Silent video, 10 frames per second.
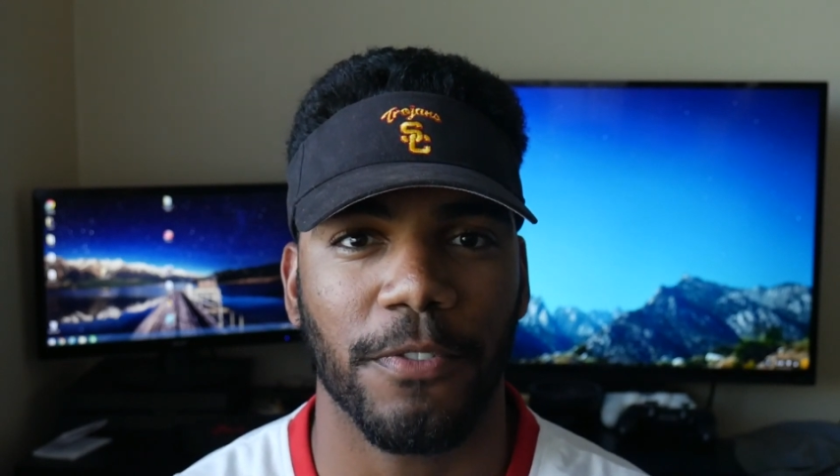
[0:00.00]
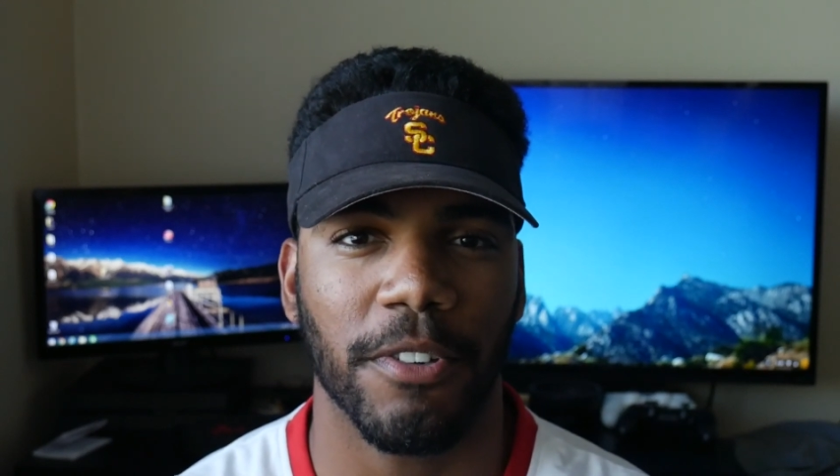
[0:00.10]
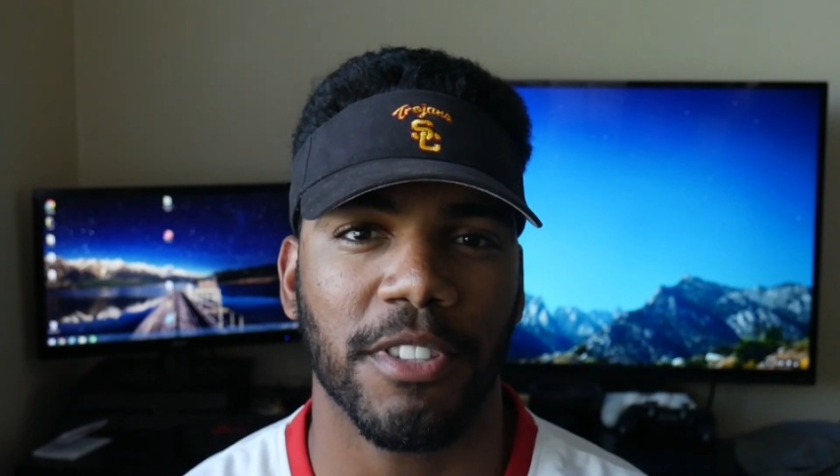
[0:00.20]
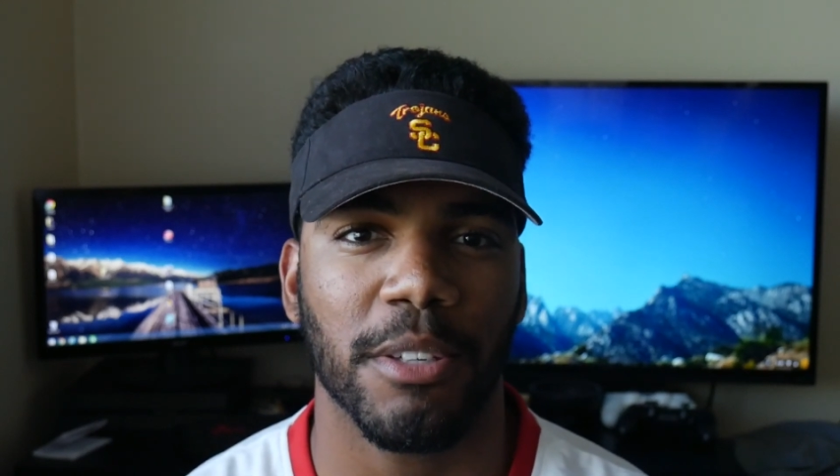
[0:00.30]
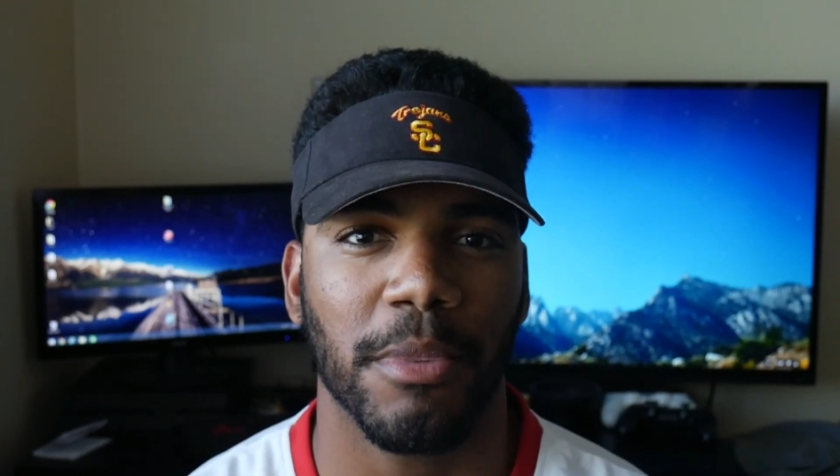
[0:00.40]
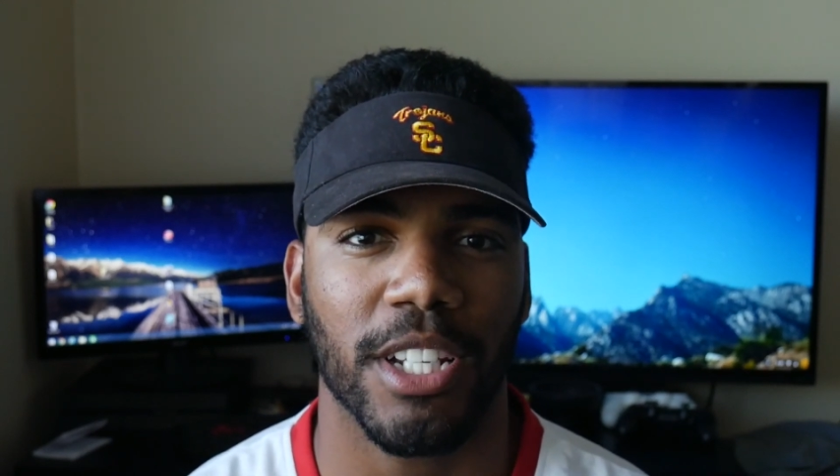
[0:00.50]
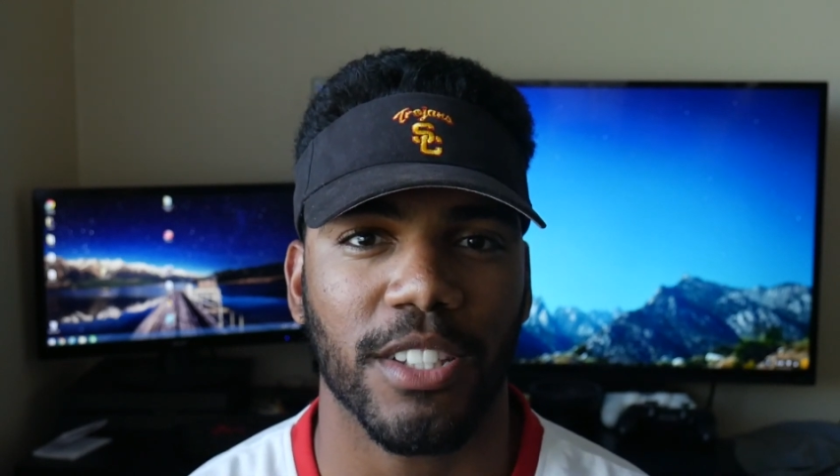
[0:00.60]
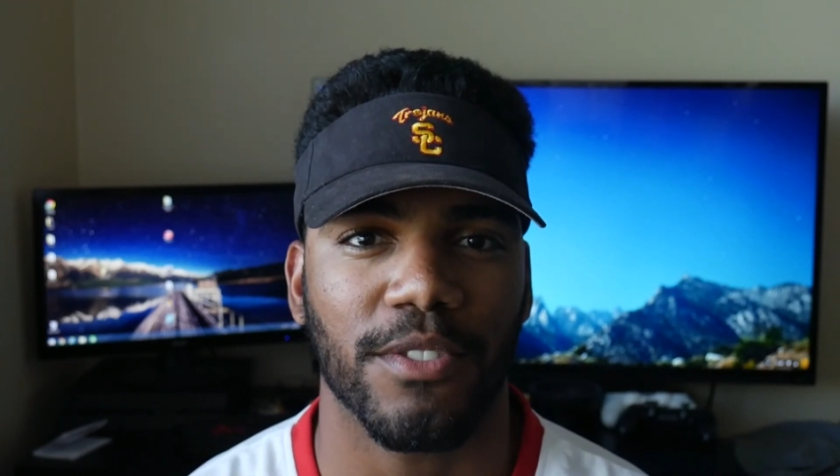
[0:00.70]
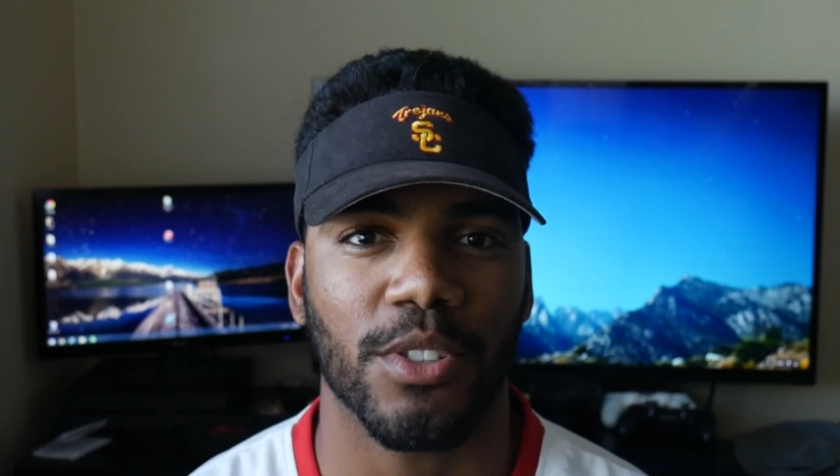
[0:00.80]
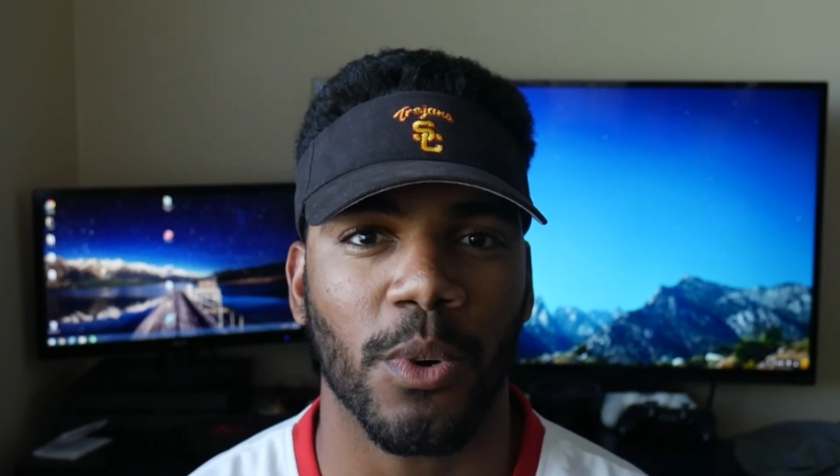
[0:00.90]
15
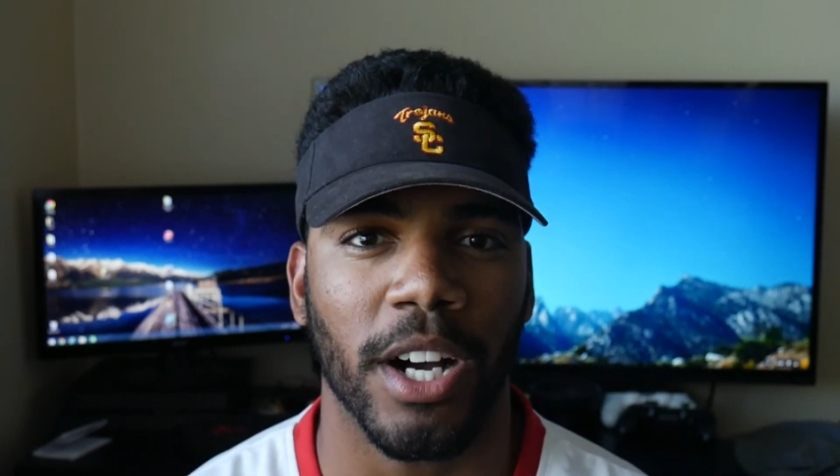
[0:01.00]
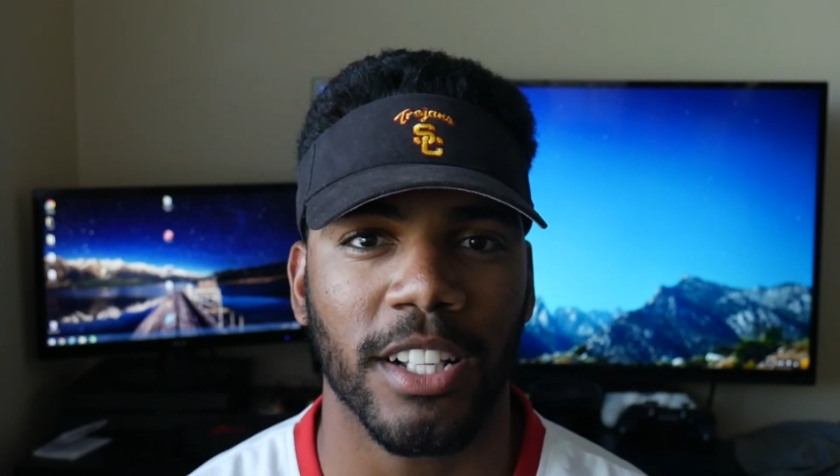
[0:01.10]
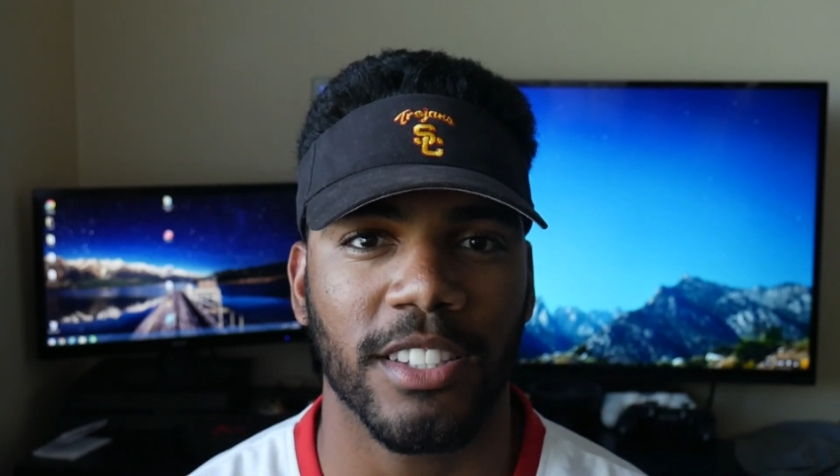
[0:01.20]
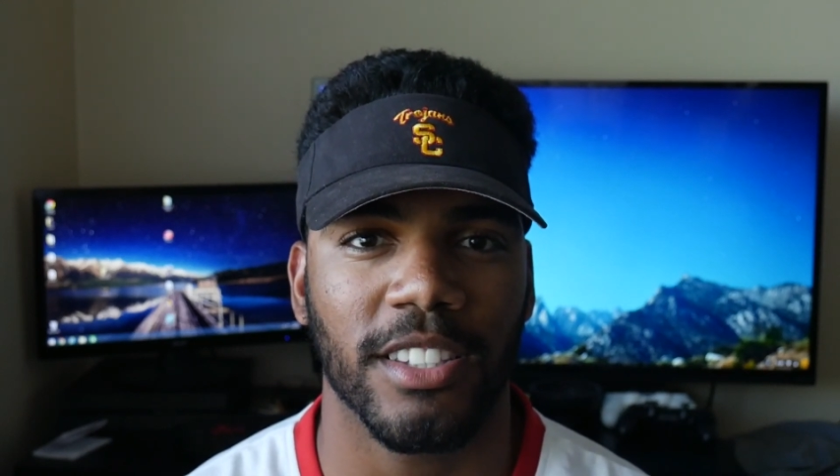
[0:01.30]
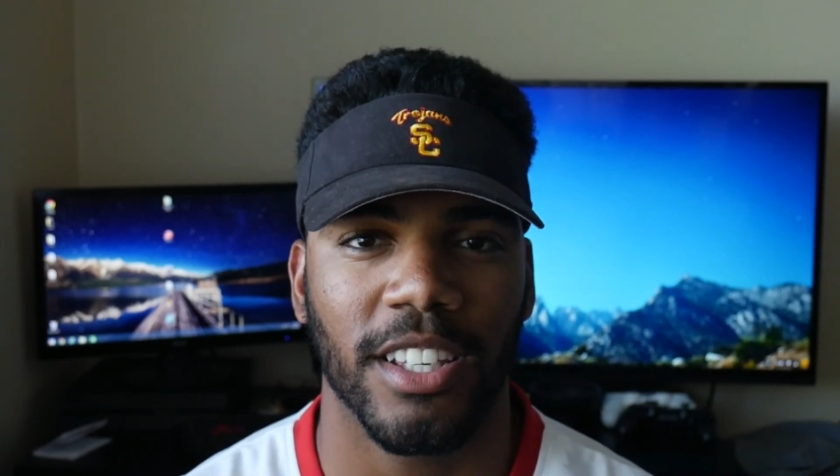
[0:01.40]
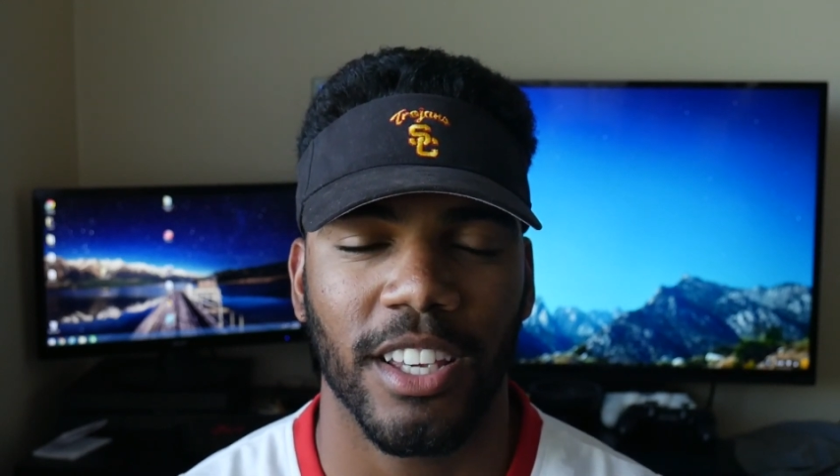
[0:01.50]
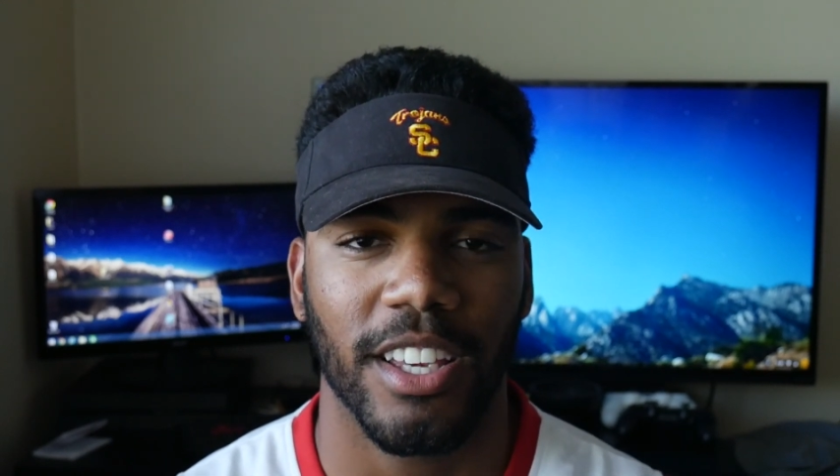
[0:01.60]
minutes of squats,